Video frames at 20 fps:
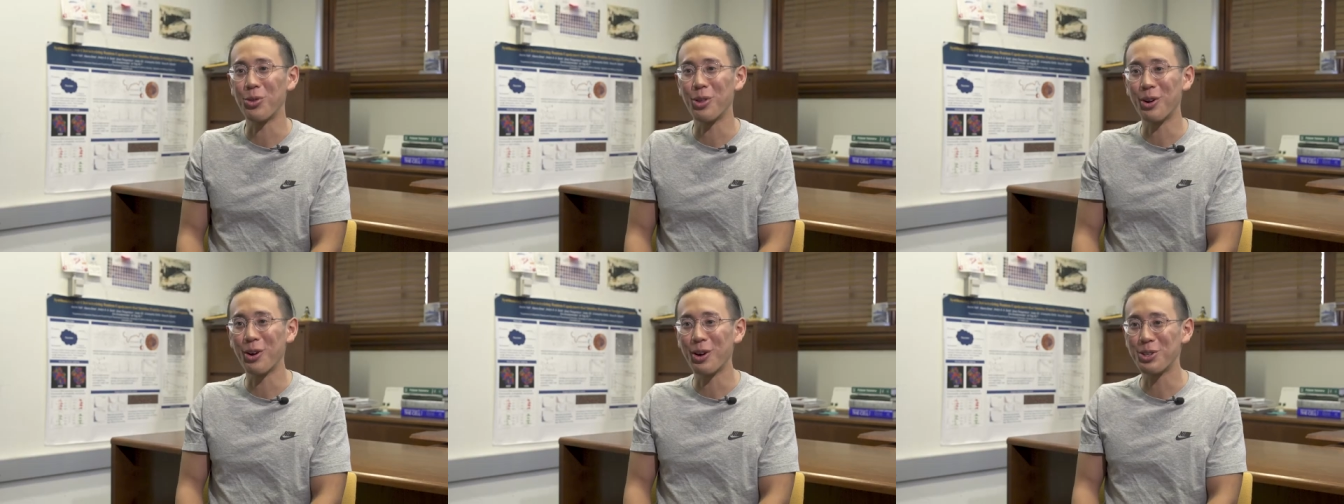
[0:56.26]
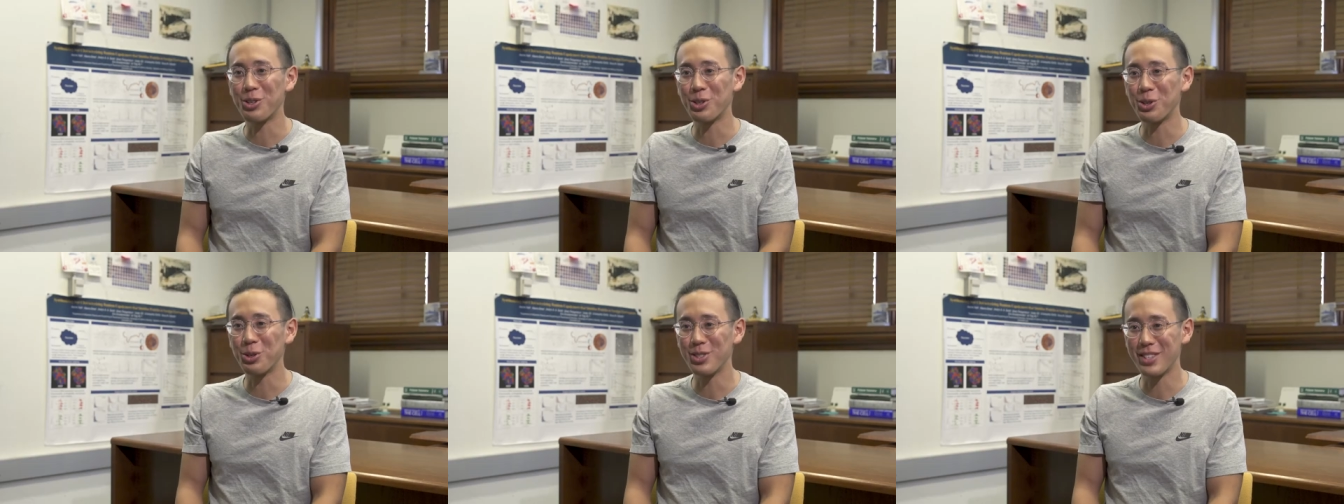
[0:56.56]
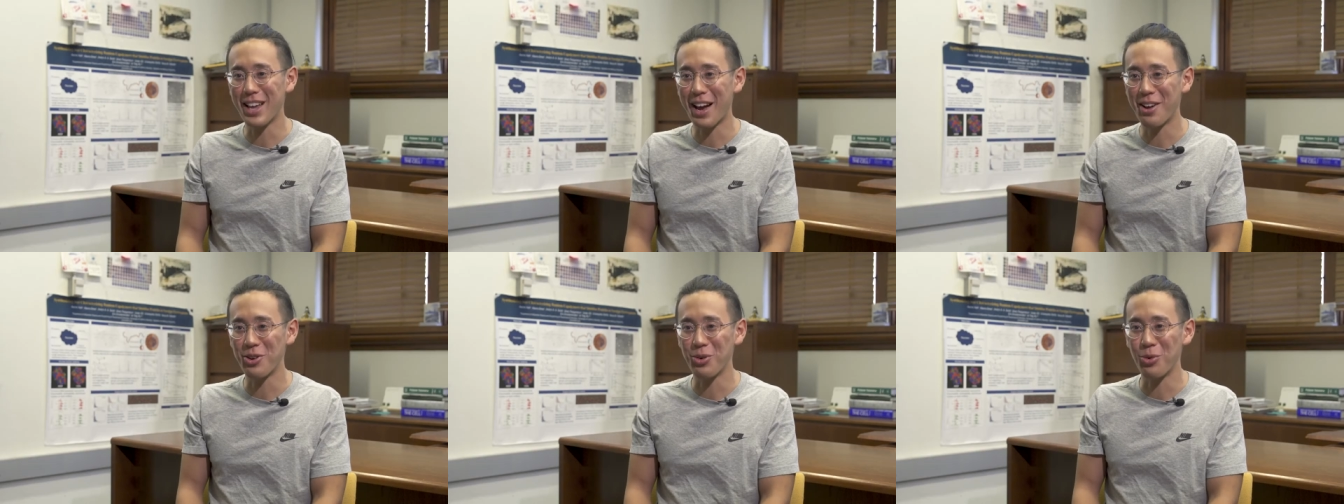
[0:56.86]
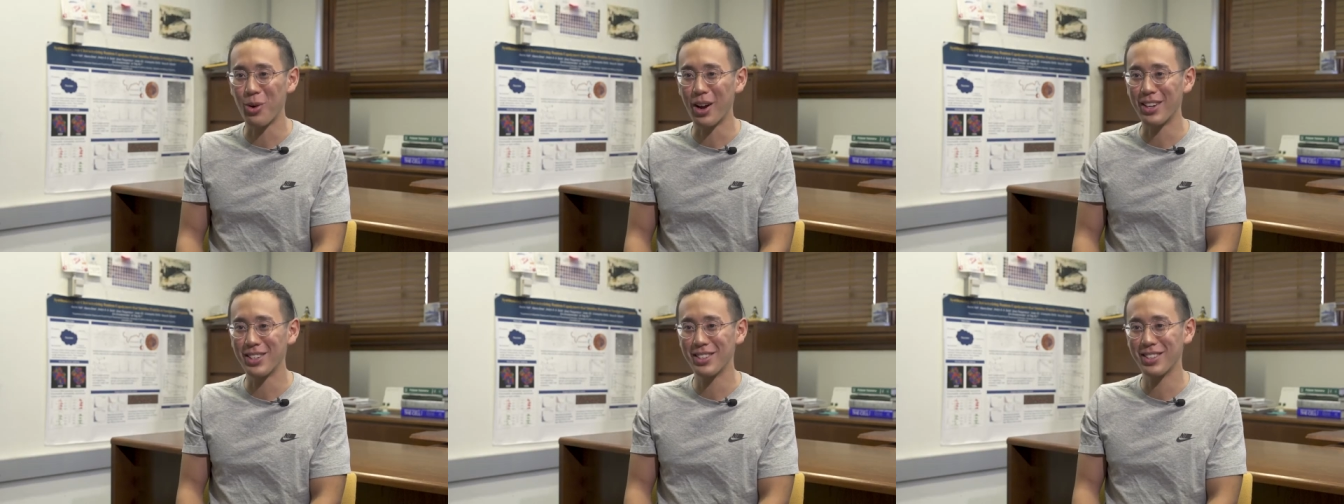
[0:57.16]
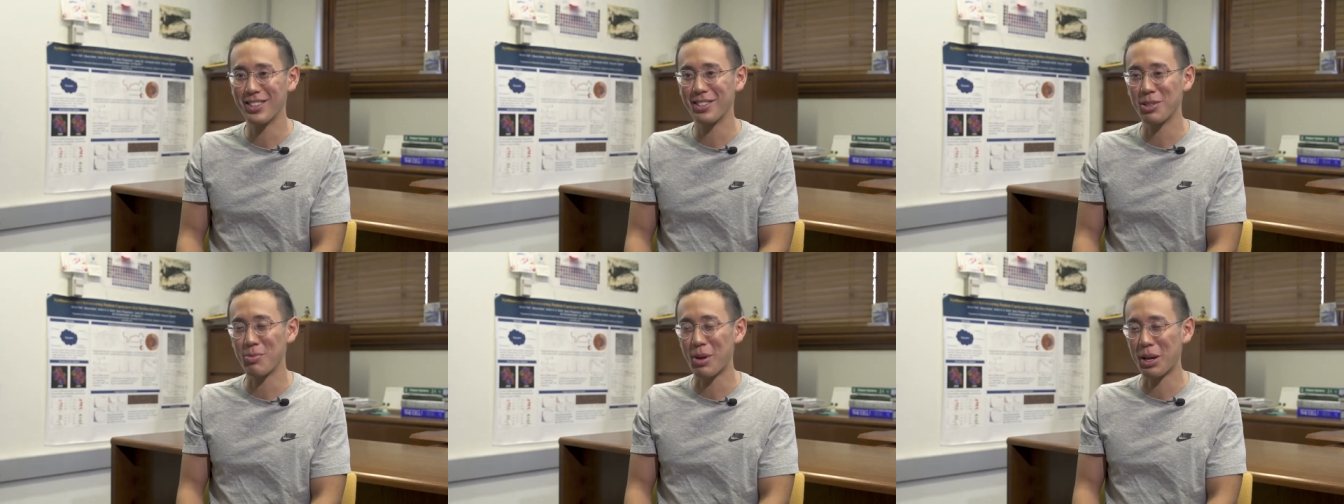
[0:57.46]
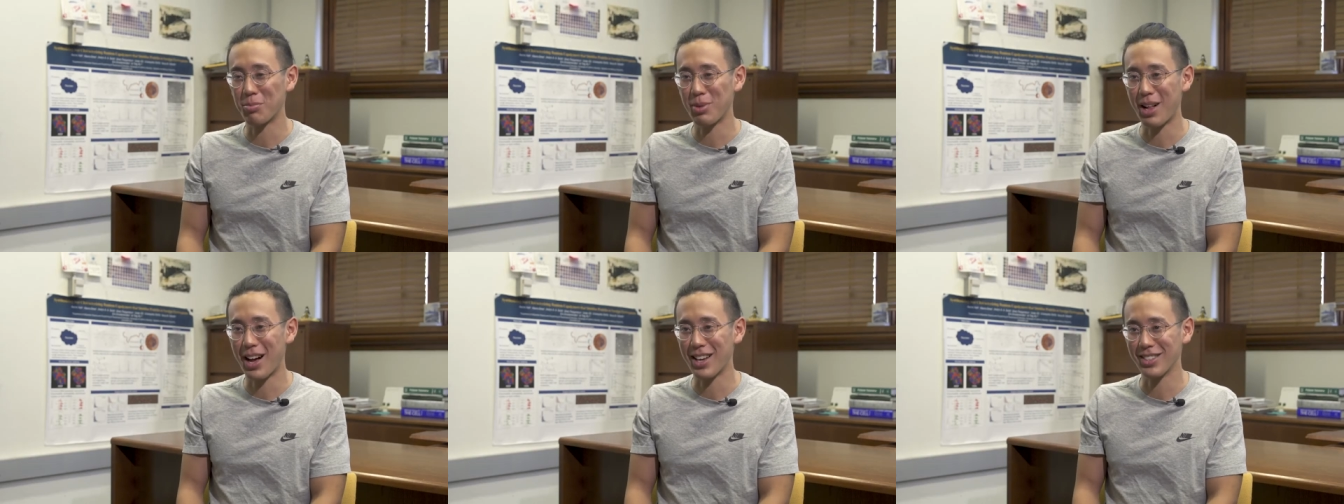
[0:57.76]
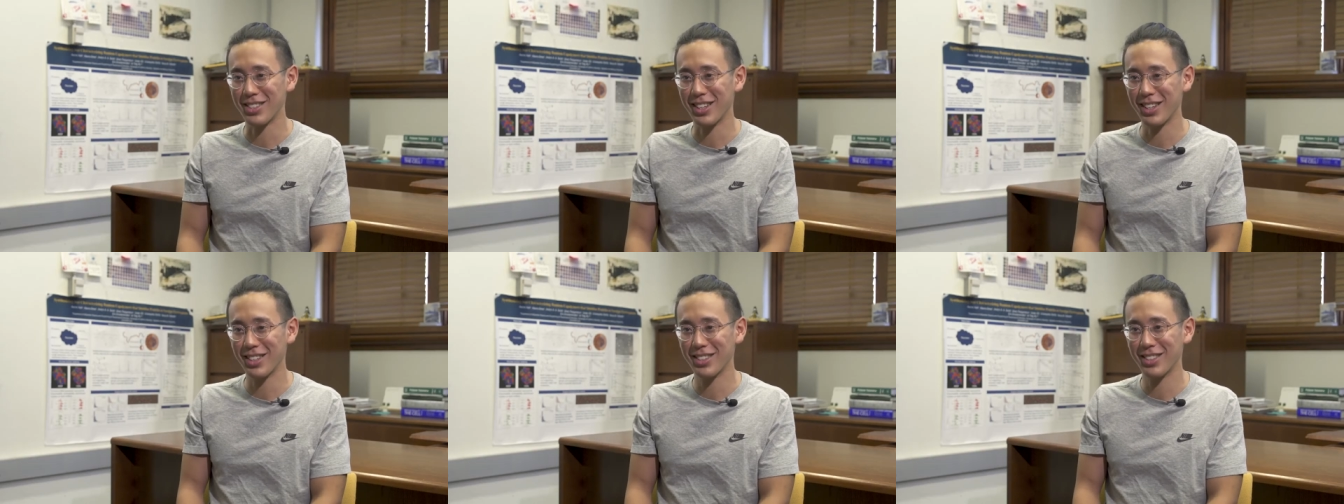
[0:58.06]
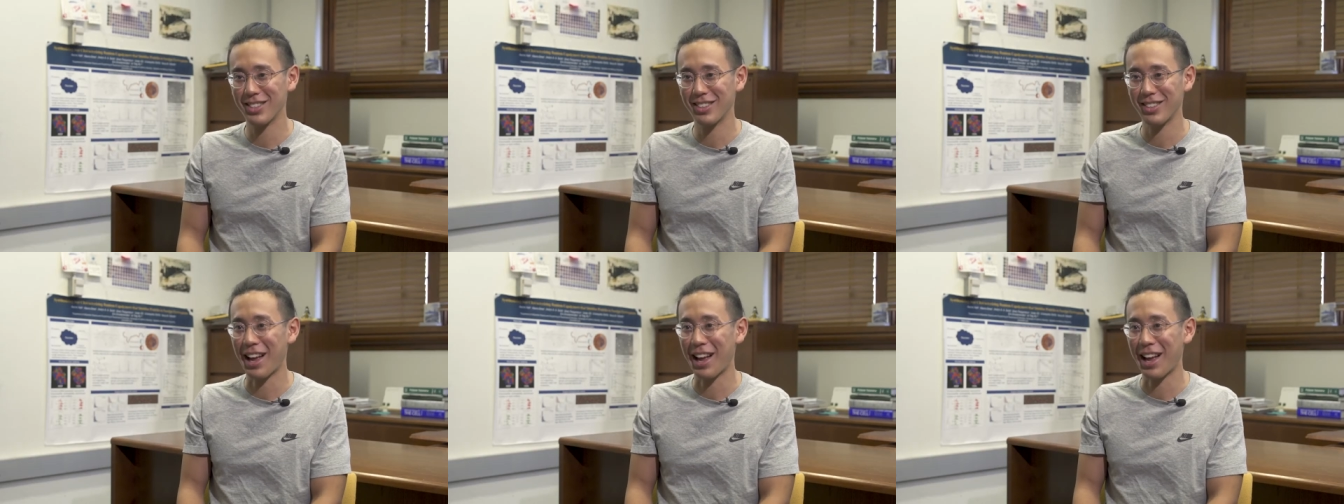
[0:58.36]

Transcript: there are two standard ways to make plastics,